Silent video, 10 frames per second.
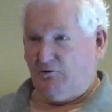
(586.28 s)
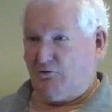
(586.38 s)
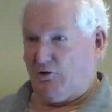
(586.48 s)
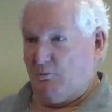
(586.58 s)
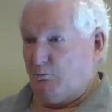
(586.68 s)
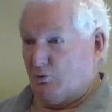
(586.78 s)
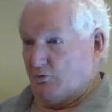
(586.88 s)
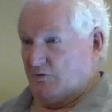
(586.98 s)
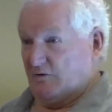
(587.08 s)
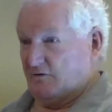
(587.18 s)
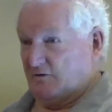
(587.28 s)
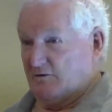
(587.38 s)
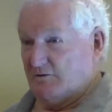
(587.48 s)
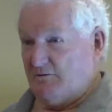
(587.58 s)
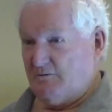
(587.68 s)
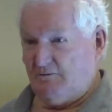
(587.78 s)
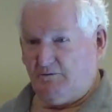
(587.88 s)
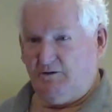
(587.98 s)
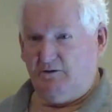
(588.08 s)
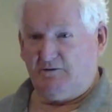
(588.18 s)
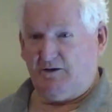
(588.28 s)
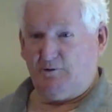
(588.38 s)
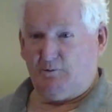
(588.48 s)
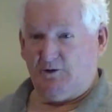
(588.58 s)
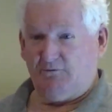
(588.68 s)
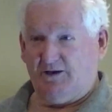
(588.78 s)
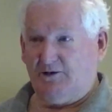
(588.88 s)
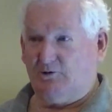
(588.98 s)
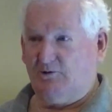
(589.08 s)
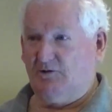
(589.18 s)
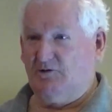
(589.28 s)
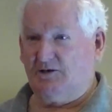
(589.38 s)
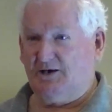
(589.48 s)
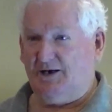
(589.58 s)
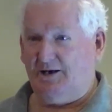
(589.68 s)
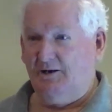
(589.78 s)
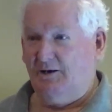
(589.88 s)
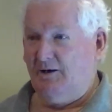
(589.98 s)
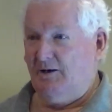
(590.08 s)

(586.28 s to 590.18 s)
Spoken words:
don't put this E10 or whatever they call it in your car.